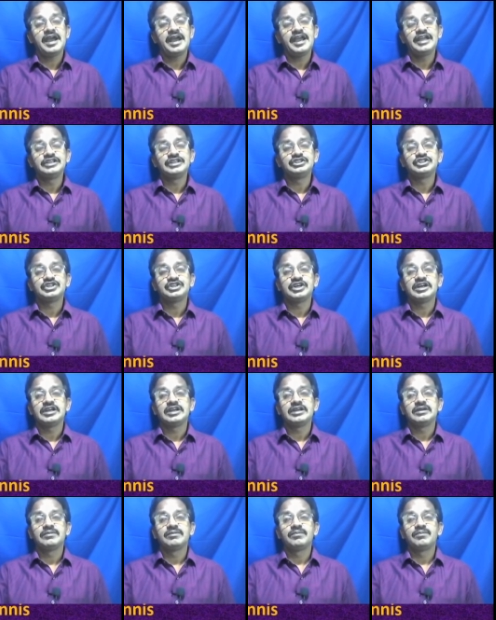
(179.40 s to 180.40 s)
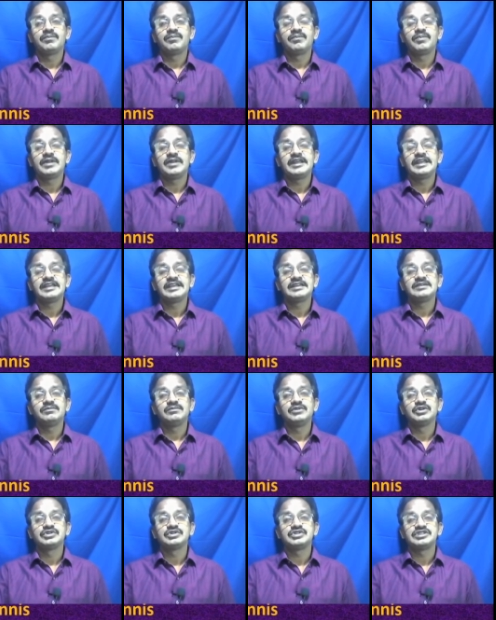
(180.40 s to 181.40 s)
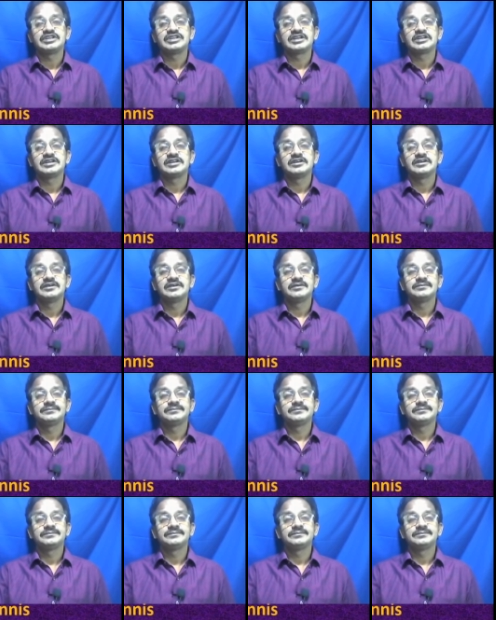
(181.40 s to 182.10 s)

I enjoy playing music.